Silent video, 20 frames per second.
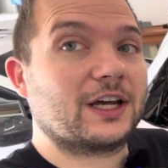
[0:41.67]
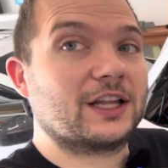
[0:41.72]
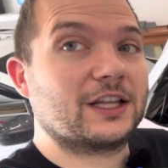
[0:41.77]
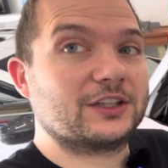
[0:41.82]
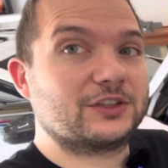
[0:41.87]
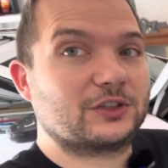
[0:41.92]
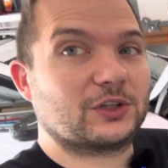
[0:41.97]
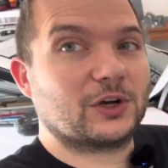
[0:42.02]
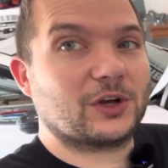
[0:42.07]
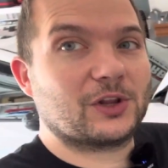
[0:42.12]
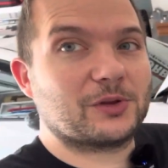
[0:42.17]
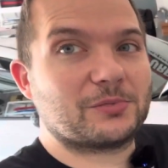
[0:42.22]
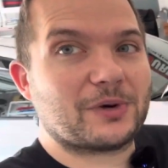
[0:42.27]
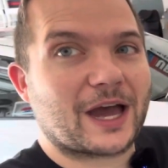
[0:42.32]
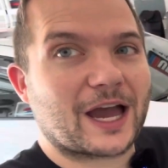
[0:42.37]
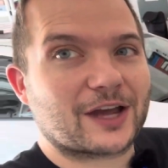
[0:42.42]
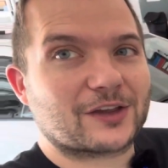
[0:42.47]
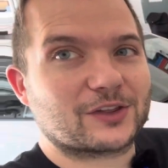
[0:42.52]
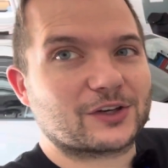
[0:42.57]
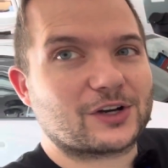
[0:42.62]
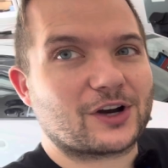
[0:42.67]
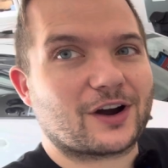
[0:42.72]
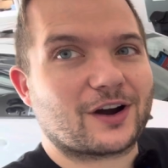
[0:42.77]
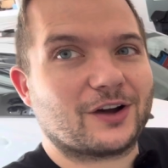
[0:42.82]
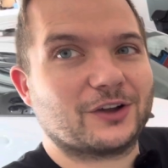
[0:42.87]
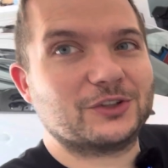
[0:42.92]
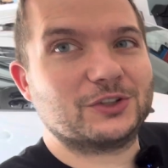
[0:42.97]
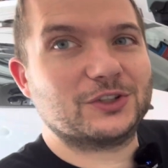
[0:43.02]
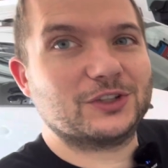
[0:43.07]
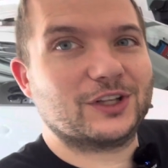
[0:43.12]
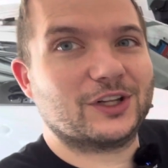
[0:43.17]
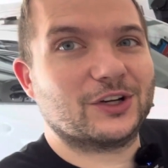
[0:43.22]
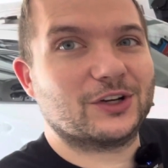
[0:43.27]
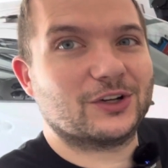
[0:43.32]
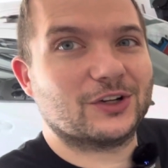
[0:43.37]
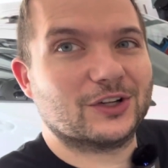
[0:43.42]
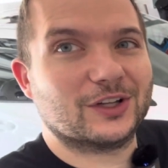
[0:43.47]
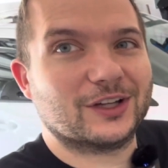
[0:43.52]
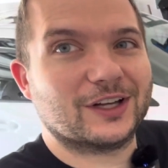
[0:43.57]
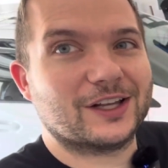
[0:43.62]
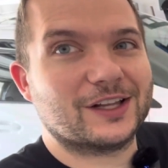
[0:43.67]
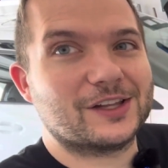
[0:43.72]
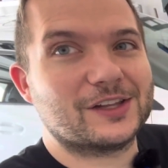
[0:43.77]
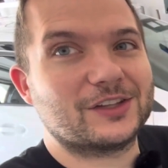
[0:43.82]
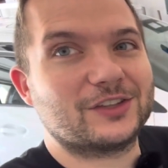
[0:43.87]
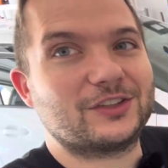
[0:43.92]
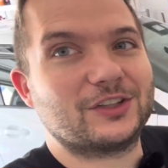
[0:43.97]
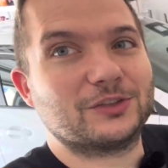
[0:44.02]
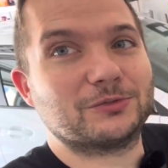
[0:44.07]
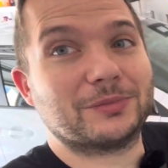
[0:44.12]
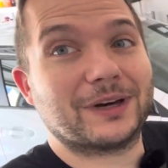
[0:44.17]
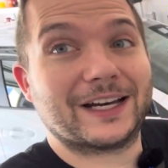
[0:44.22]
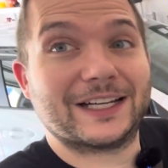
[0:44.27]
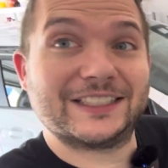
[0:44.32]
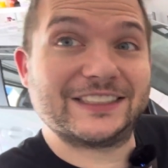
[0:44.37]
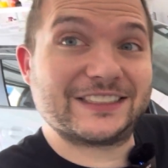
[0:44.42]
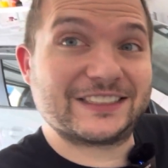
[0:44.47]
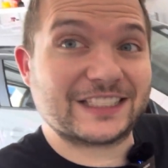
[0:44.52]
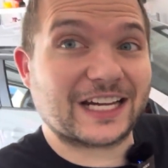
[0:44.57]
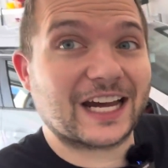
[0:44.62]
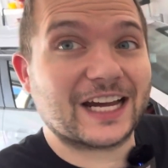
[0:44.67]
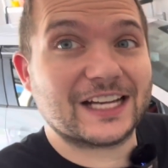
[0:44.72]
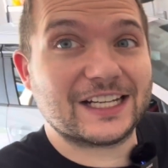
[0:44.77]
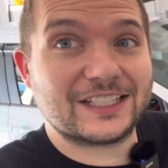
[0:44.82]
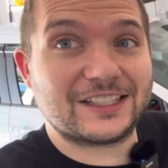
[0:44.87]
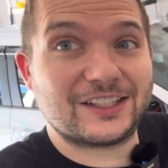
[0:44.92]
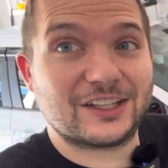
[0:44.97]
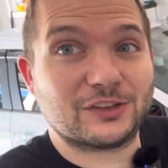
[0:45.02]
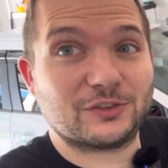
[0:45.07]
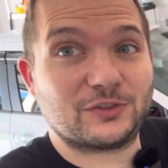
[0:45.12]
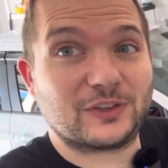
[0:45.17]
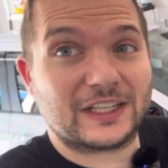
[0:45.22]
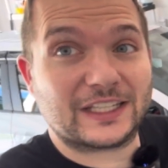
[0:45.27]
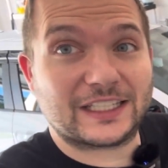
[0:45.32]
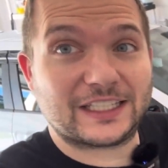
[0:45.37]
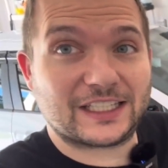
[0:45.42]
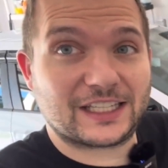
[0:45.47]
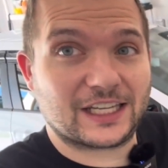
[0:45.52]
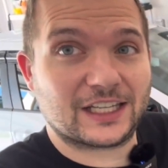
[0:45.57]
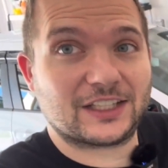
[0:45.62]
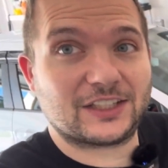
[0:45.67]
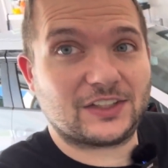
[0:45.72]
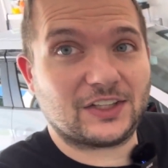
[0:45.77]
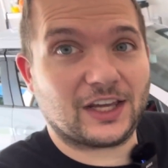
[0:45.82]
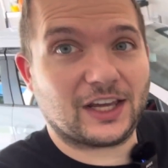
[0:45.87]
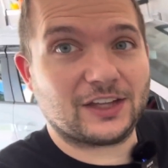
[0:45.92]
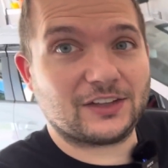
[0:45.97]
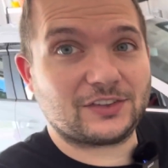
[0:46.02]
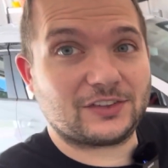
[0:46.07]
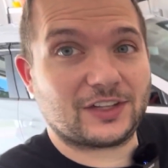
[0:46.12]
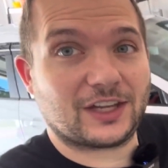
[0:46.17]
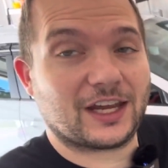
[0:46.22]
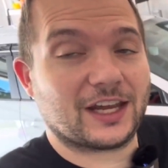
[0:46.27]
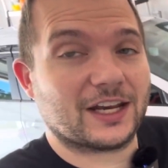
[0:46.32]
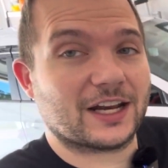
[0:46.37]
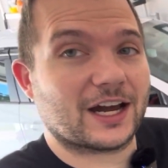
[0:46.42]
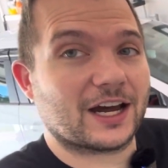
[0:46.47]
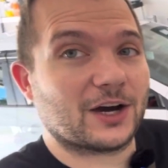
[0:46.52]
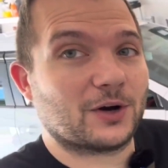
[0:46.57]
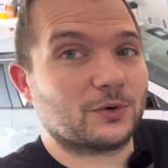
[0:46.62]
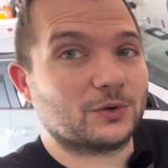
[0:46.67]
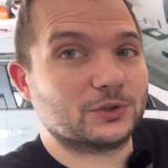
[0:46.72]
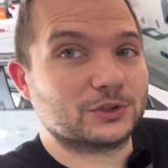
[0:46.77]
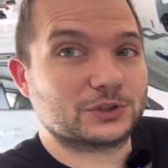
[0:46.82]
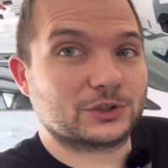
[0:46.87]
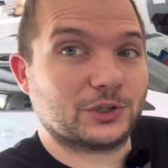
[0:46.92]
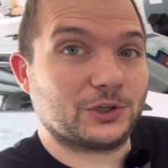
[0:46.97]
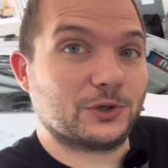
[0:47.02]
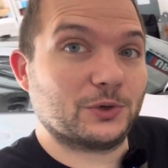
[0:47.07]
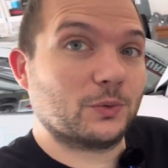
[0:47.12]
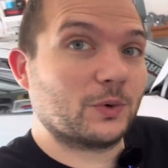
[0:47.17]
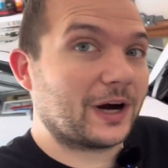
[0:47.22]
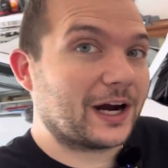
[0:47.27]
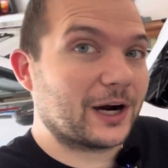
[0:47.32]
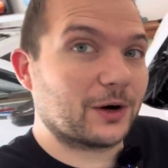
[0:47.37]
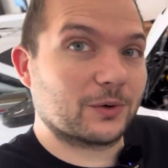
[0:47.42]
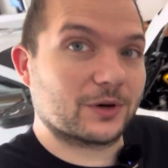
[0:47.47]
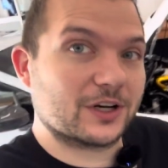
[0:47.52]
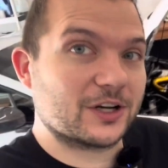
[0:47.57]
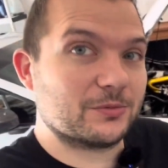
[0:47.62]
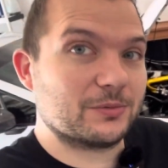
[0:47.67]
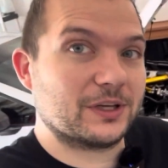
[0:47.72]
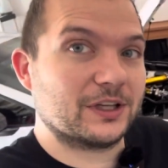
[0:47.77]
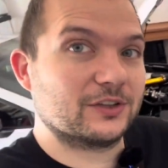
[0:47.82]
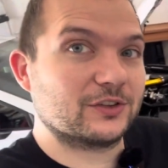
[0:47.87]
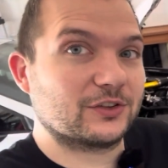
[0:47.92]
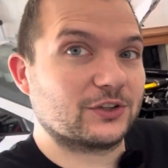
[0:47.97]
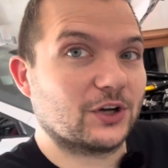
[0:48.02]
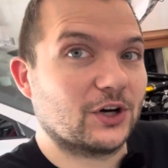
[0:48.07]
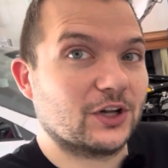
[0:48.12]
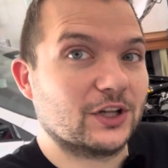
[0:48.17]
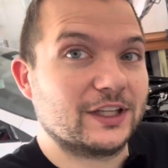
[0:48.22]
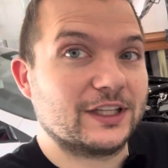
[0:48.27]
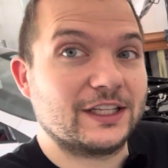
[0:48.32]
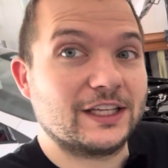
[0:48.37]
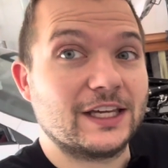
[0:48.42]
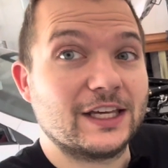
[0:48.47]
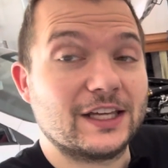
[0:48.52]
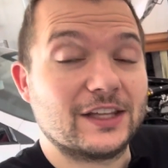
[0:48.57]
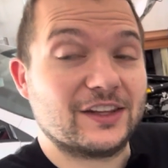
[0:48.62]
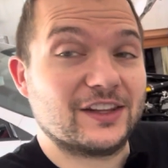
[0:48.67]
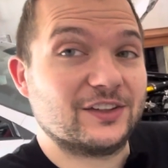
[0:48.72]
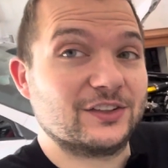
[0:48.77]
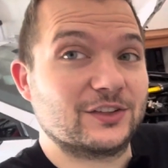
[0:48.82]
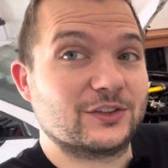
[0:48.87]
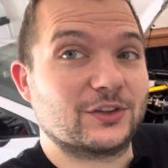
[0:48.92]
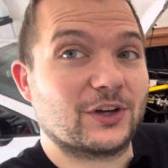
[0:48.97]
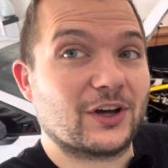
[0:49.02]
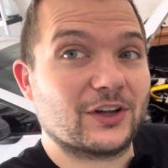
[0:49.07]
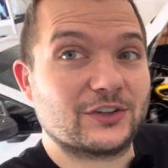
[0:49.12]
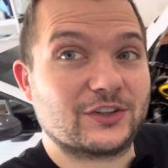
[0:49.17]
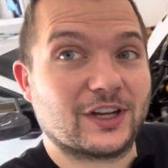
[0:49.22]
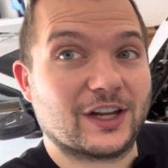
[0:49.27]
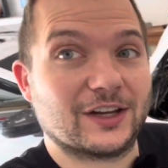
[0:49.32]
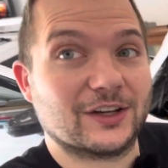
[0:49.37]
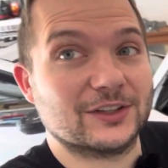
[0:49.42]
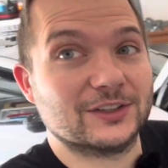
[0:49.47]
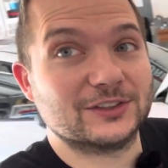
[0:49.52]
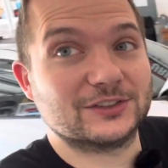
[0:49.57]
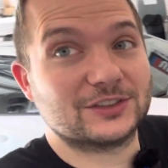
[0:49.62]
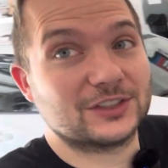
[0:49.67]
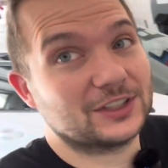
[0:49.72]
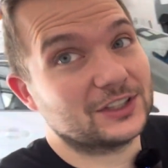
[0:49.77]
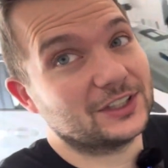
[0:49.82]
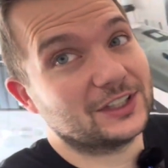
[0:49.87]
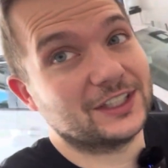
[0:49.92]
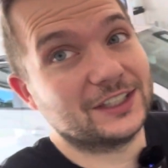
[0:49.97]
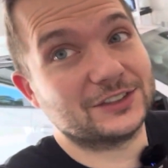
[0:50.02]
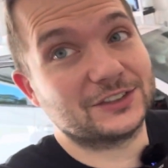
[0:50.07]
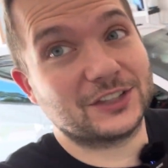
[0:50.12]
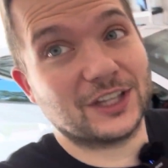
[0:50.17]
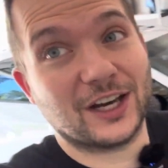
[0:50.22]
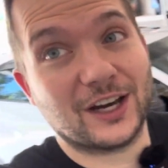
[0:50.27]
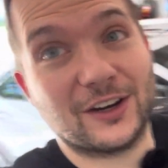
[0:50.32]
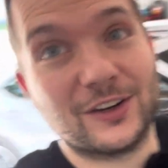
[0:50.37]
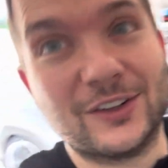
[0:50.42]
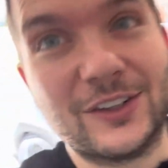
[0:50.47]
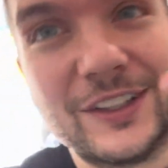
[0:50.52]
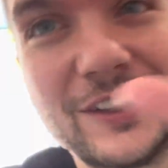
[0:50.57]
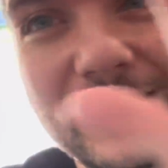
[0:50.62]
Let's go to the back of the car. I'll do a little, this is my scientific kick test, and I will show you why we're going to be installing these exhaust hangers. Let's go.